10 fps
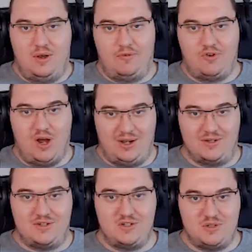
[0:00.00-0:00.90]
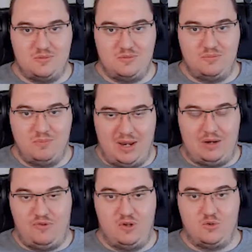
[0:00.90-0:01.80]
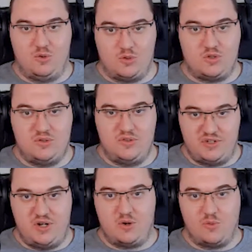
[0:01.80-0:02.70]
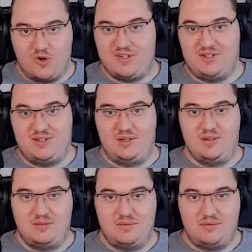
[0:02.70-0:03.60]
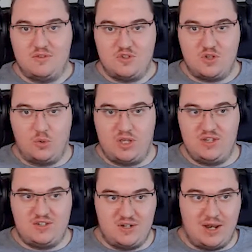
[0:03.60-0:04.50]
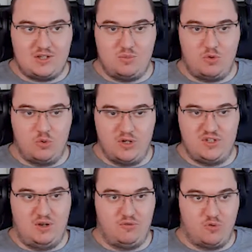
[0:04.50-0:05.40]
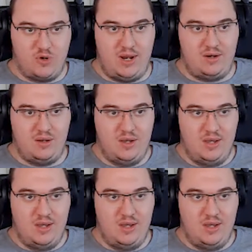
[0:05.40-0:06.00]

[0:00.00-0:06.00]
of Collins's made field goals this year were assisted. So he's not someone who can self-create.